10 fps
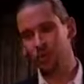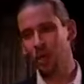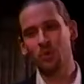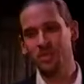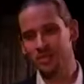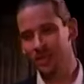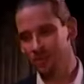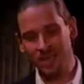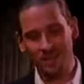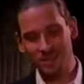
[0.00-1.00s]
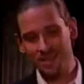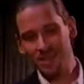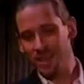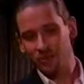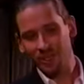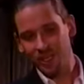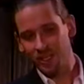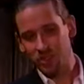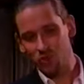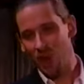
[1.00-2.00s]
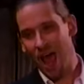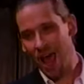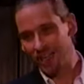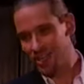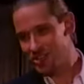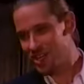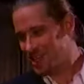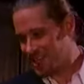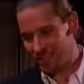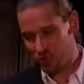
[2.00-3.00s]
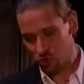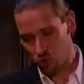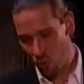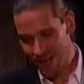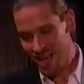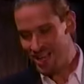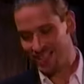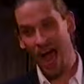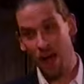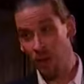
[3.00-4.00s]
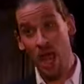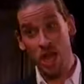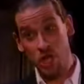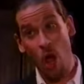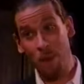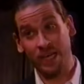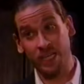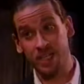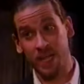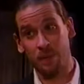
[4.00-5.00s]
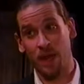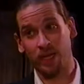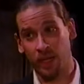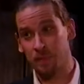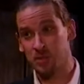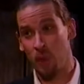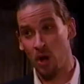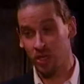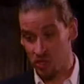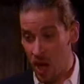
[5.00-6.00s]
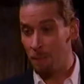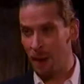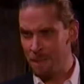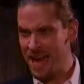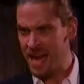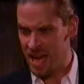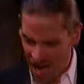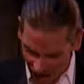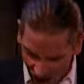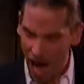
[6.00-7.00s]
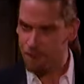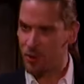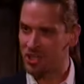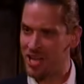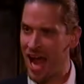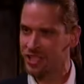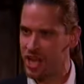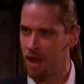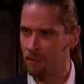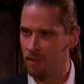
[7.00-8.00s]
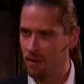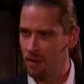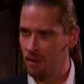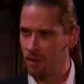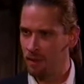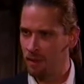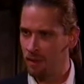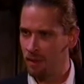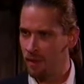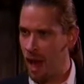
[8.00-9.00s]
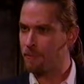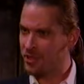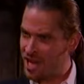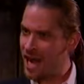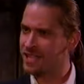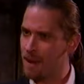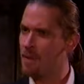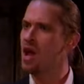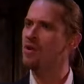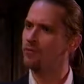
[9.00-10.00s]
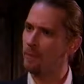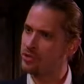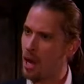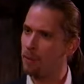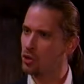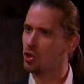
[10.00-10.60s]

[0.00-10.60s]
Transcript: will always need me. He doesn't need that ridiculous rod. He doesn't need that little twit, Tom. And nobody needs anybody like Miss Perkins. But me, I protect him. I protect him from double